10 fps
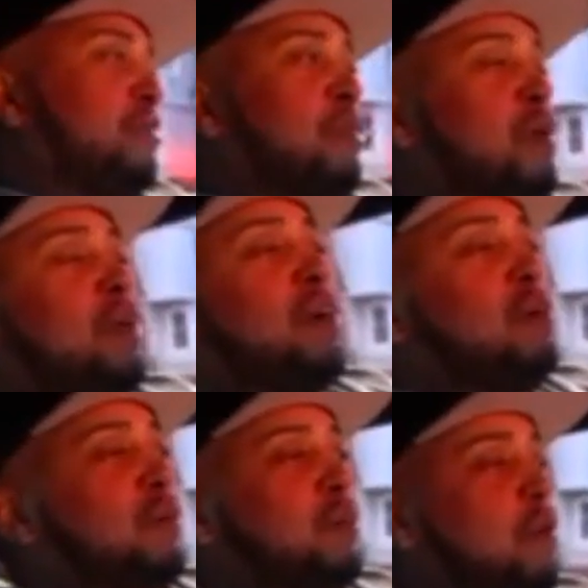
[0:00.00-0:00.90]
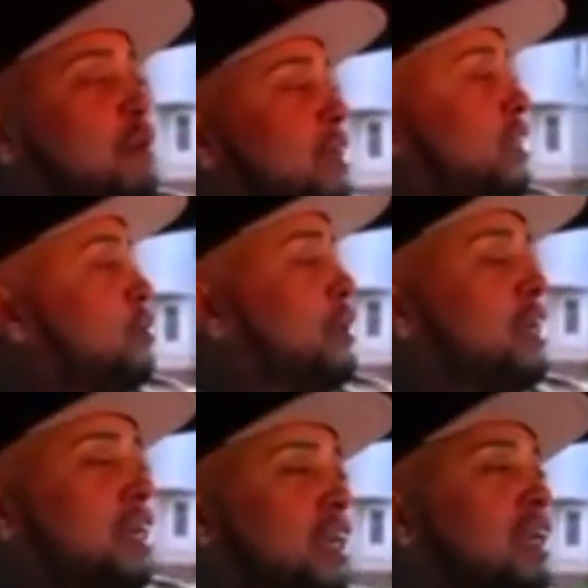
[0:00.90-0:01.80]
I mean, we gonna, we know what we're gonna do. We're
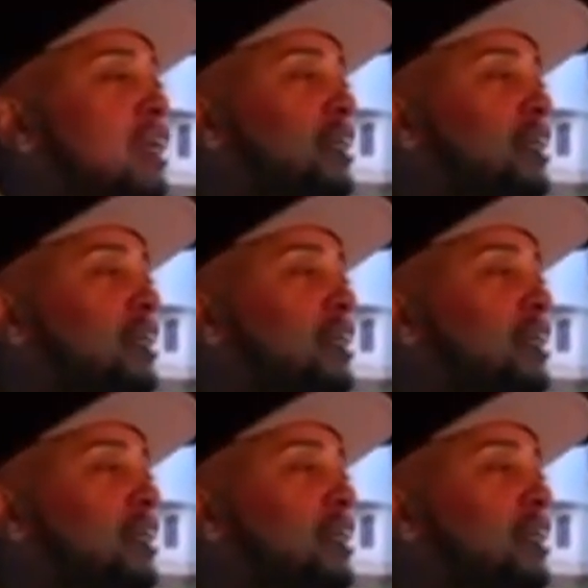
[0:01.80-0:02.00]
gonna get it in